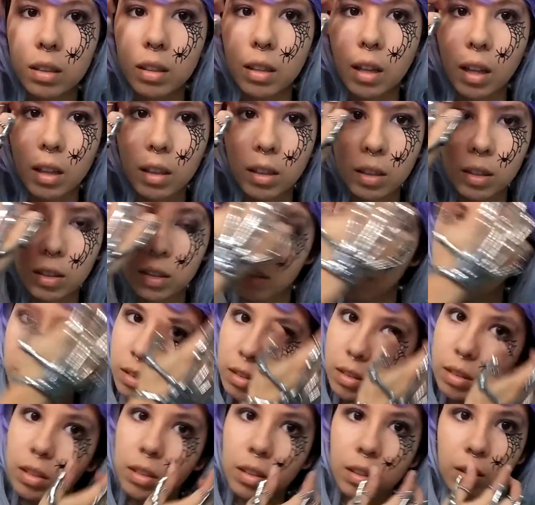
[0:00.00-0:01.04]
That
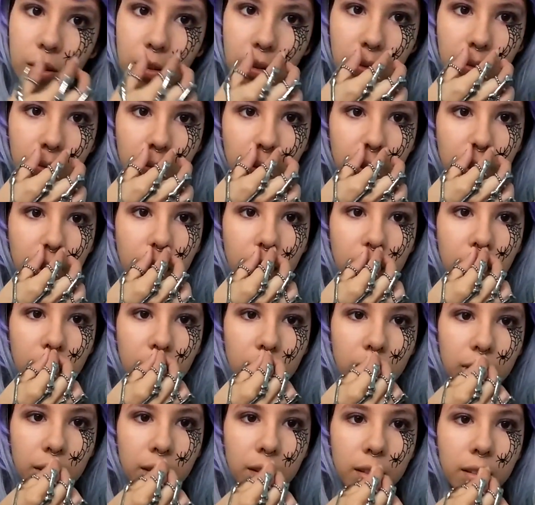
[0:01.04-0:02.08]
looks so
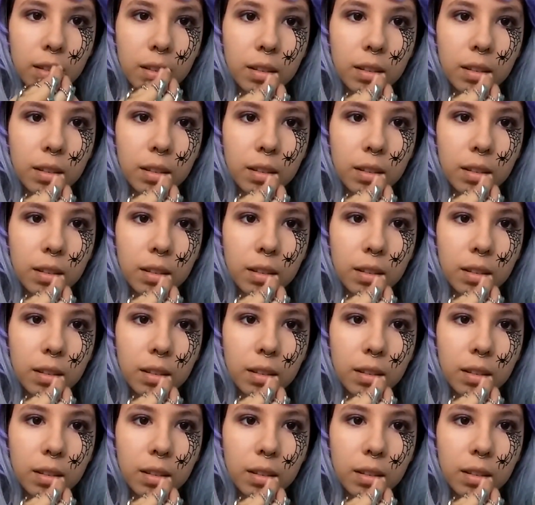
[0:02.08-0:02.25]
weird.